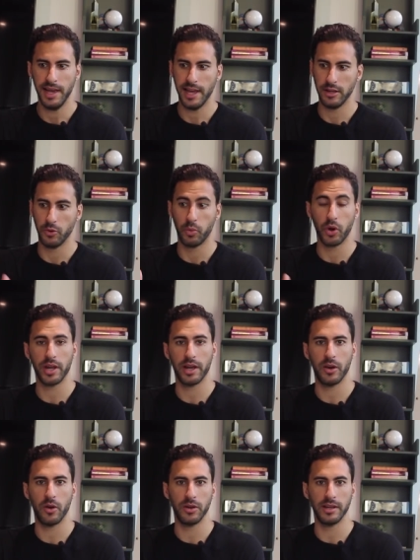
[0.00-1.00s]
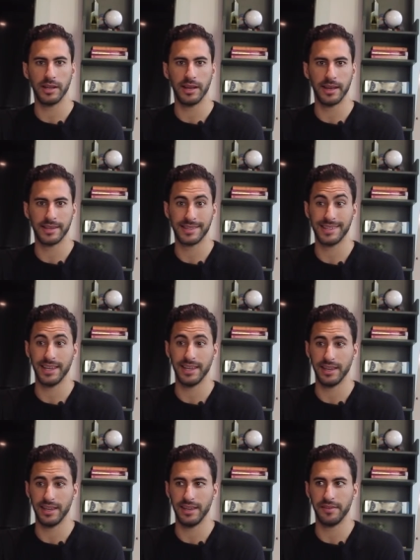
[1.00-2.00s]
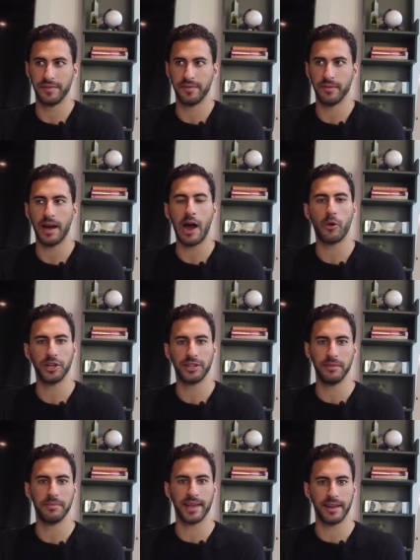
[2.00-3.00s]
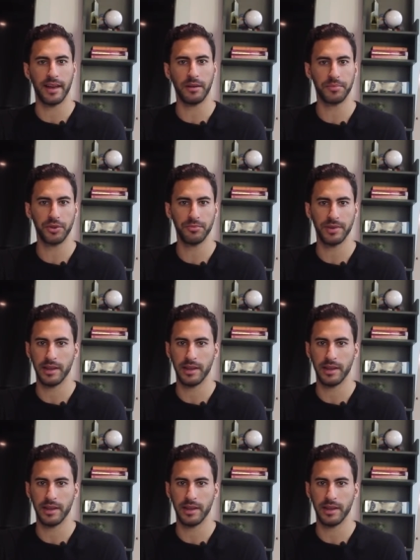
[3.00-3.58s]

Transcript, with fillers: and you want to uh, see if our team can help you.